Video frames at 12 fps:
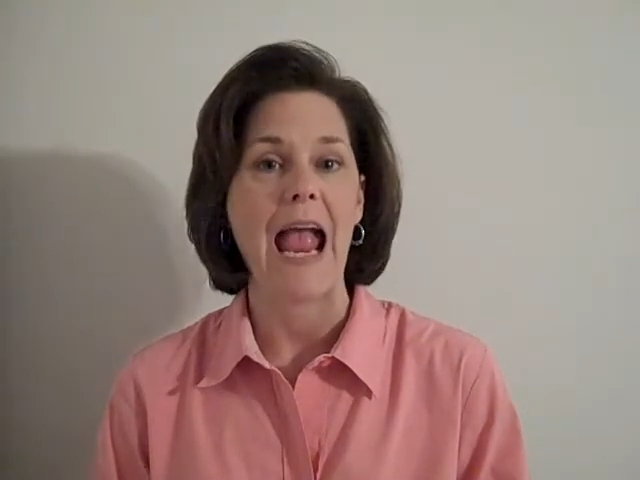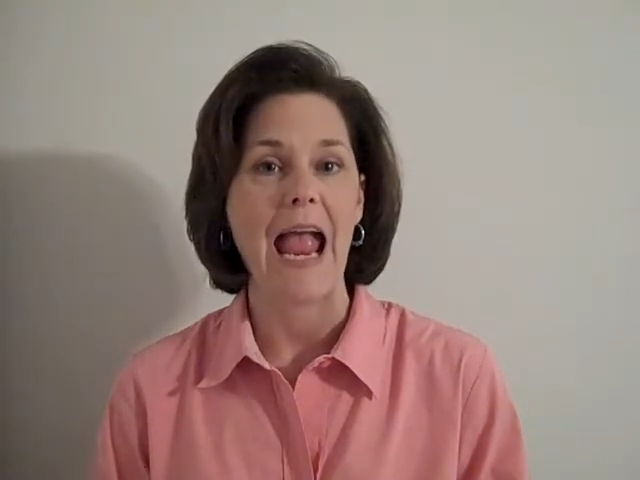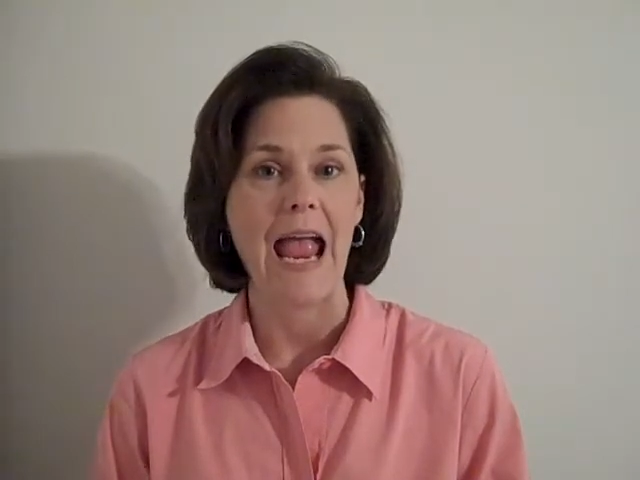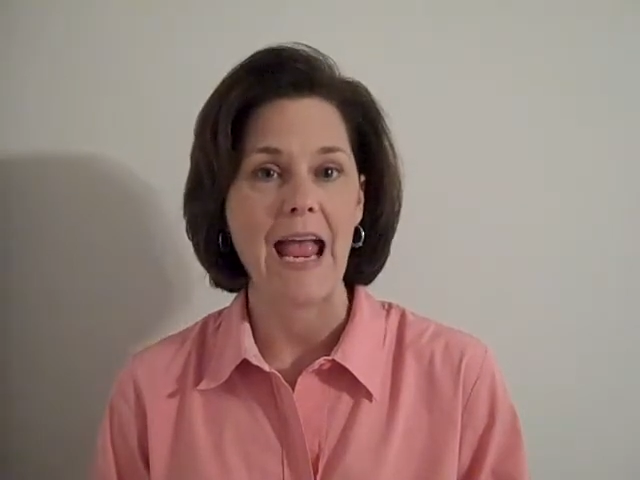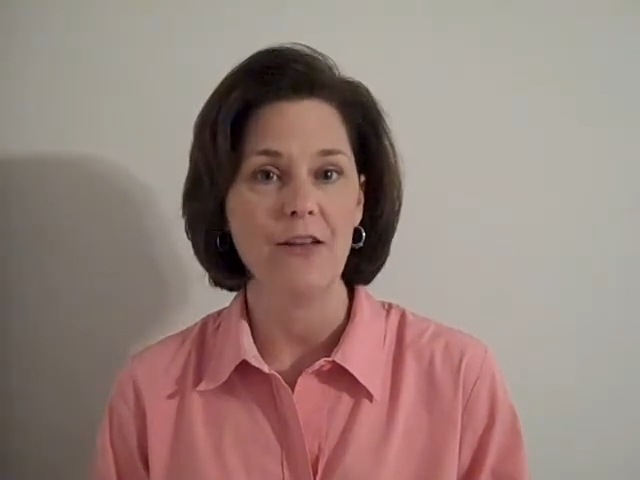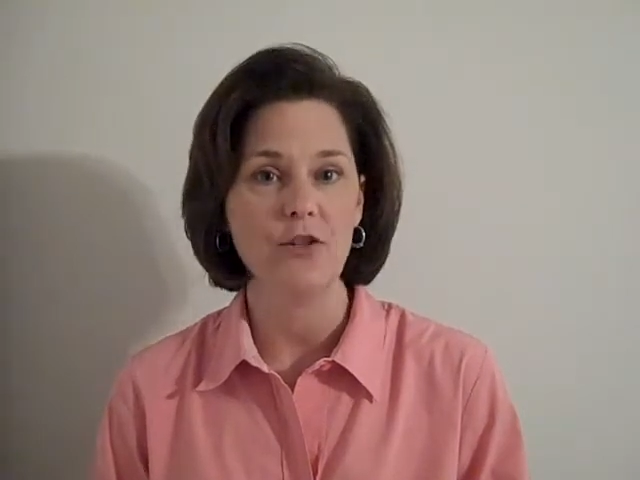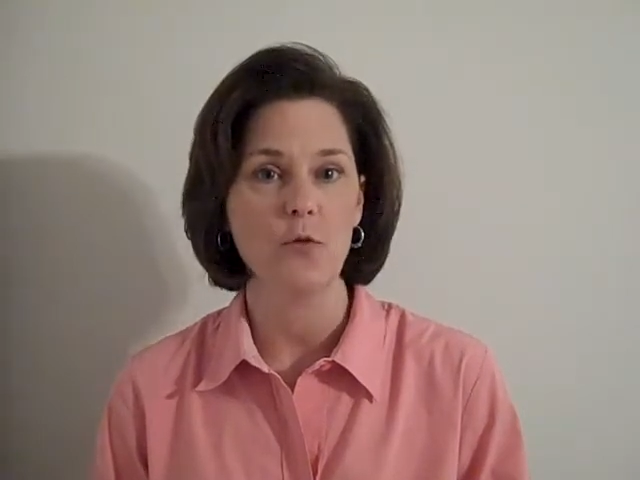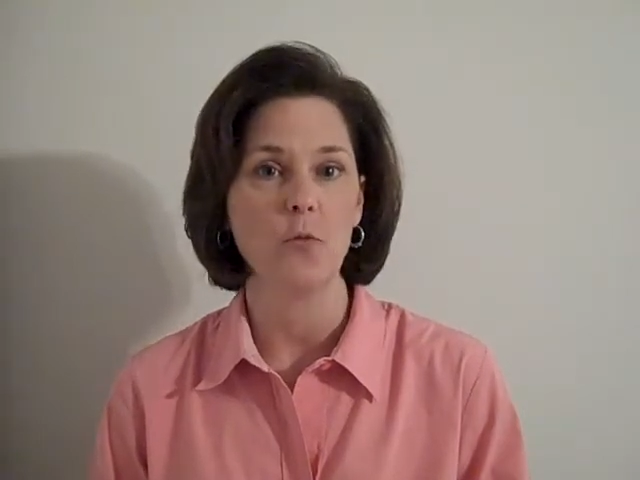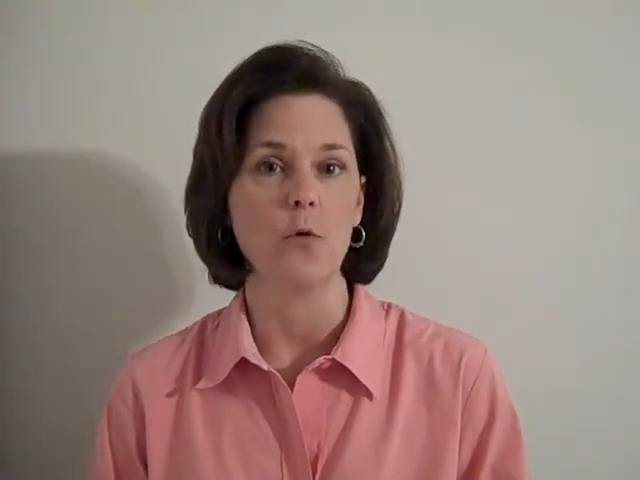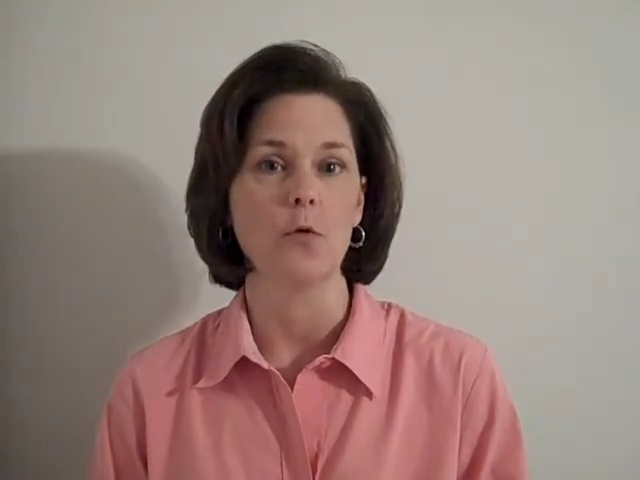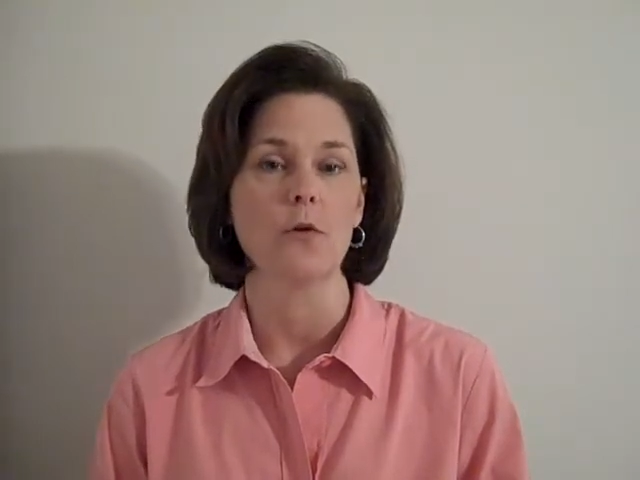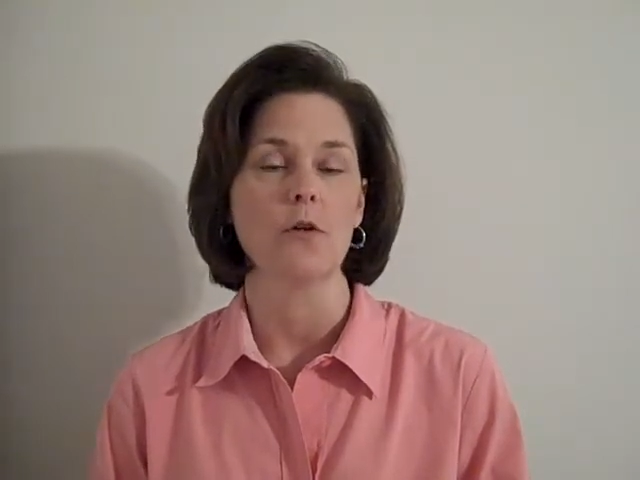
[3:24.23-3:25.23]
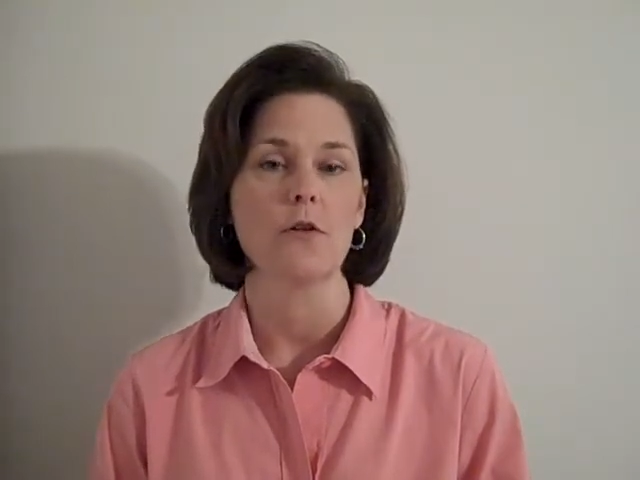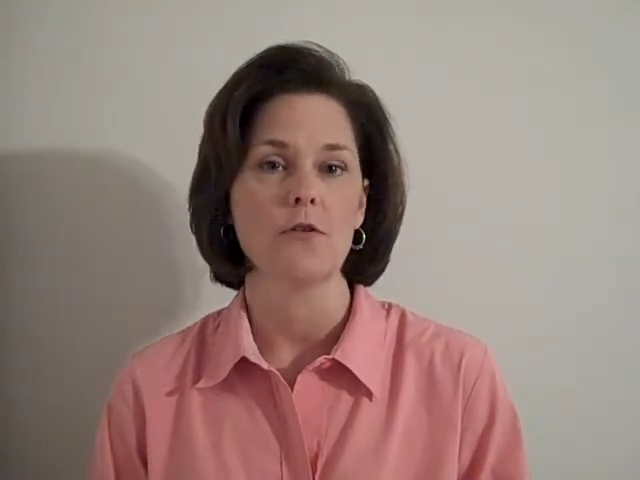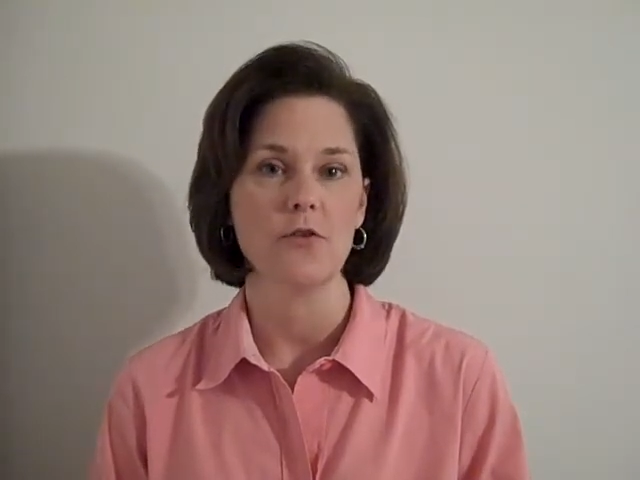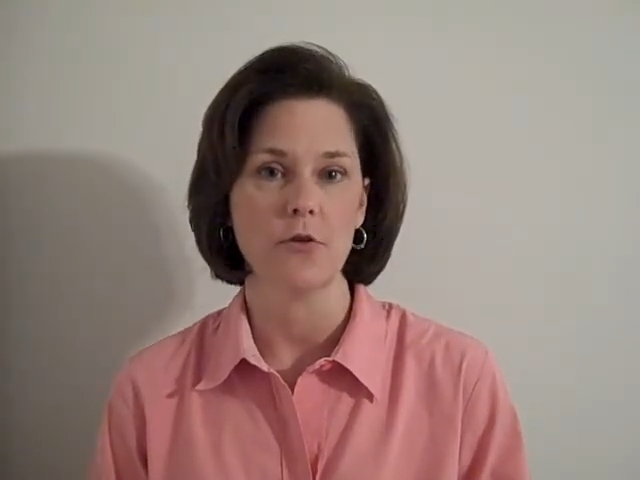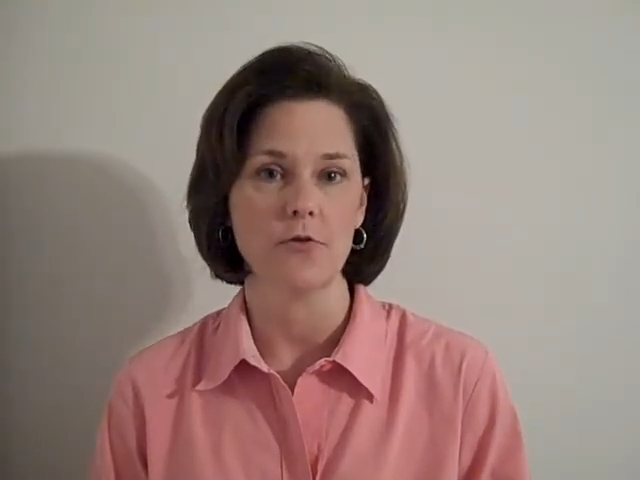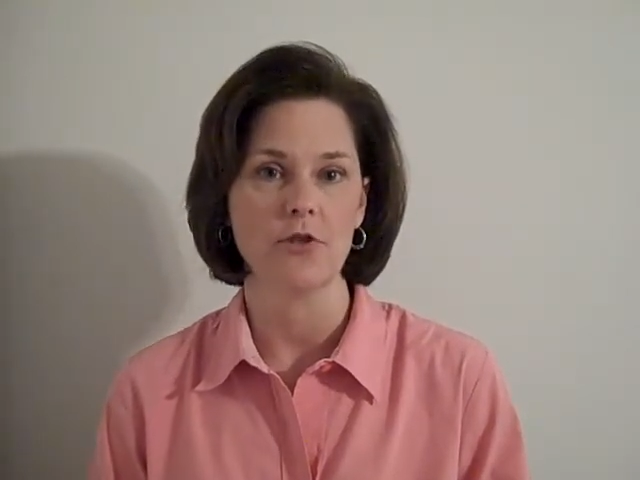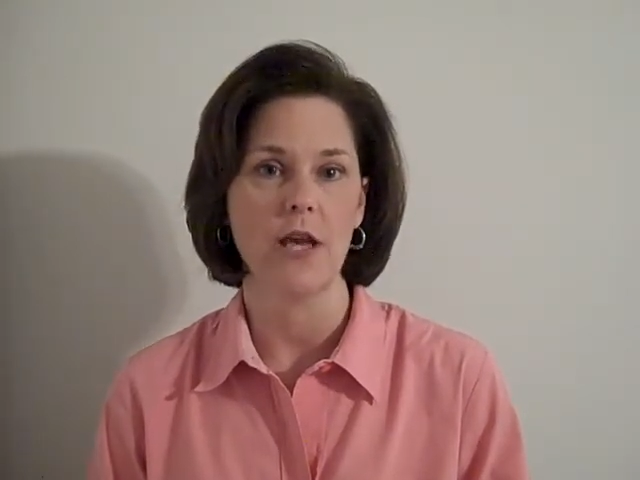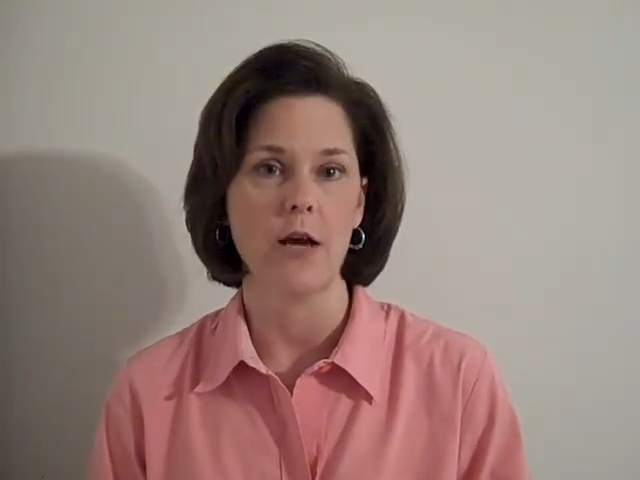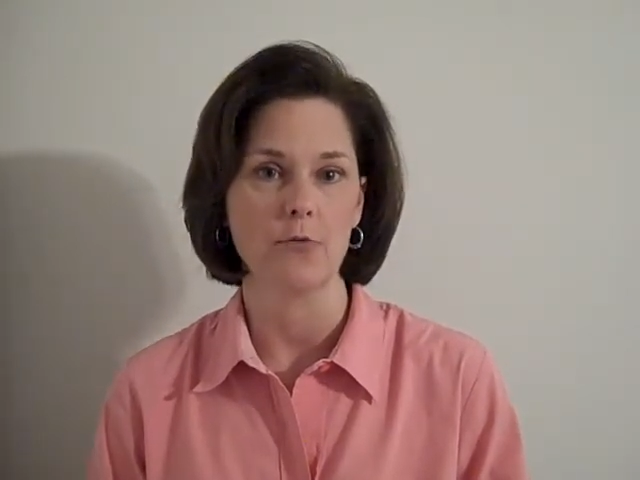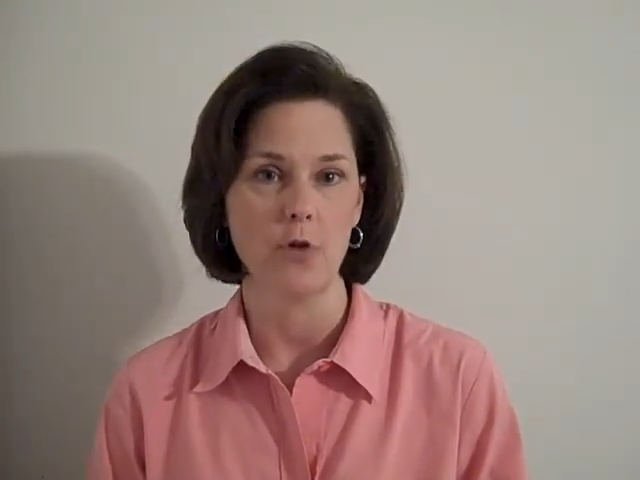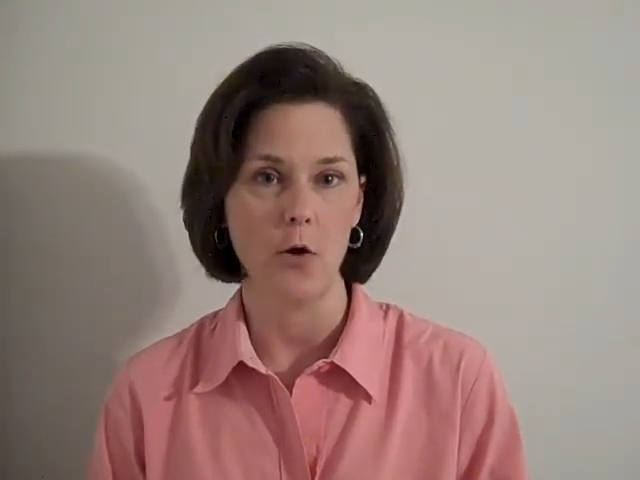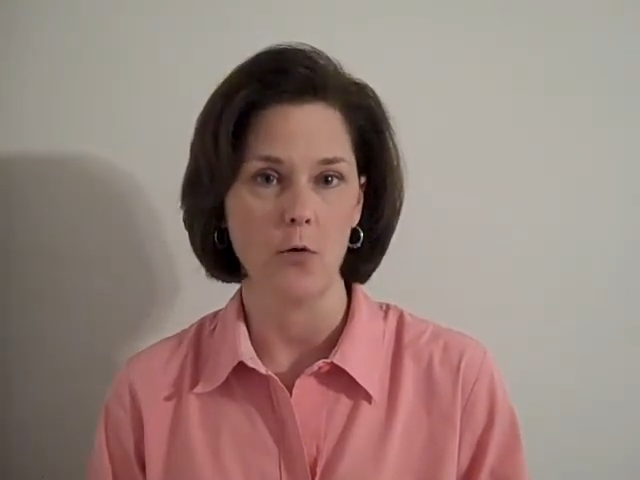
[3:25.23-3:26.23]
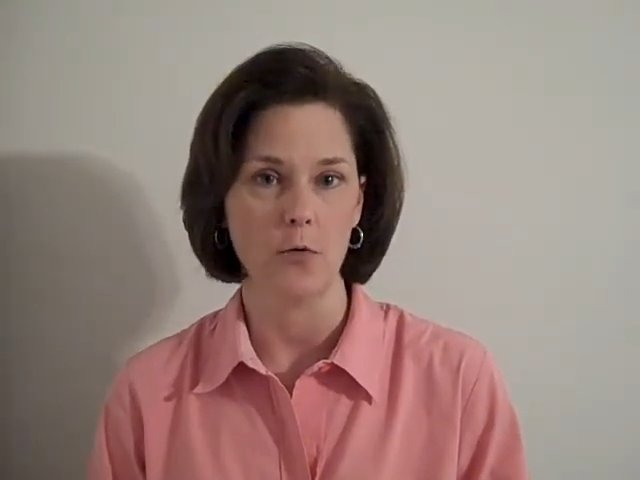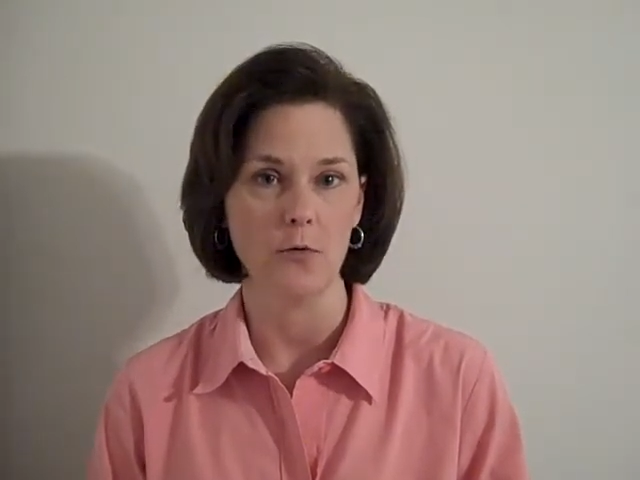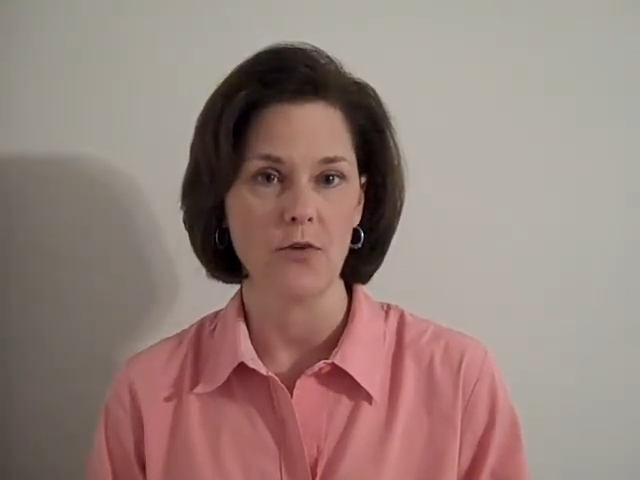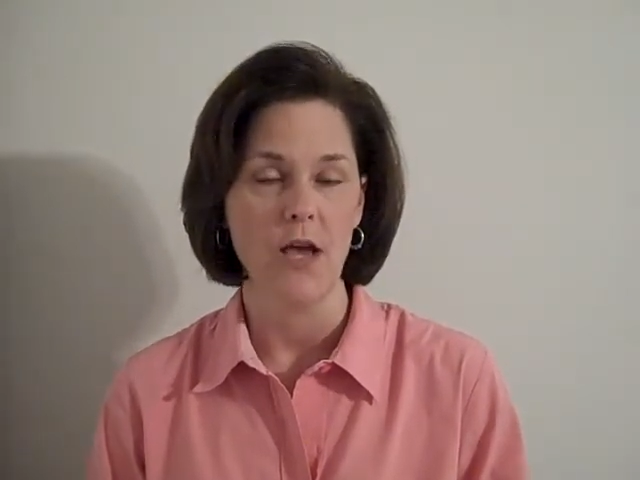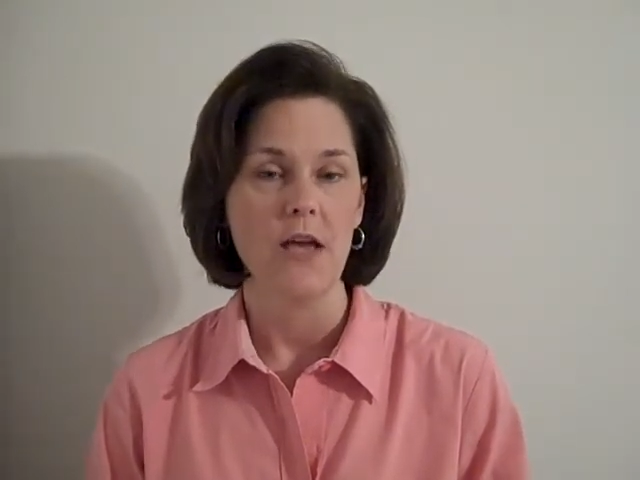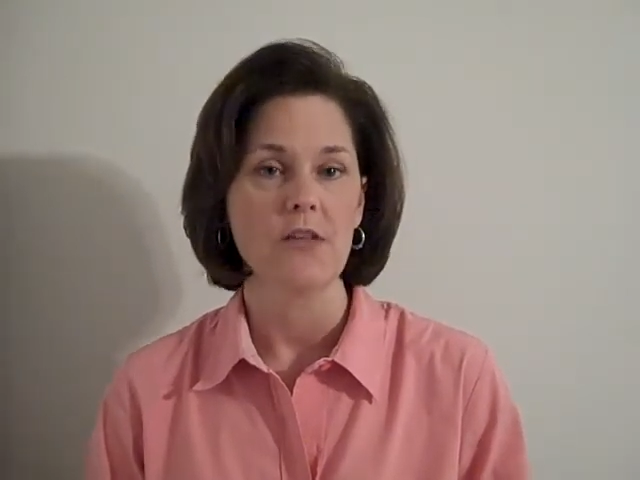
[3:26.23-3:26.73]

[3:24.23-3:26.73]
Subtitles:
annual search count totals.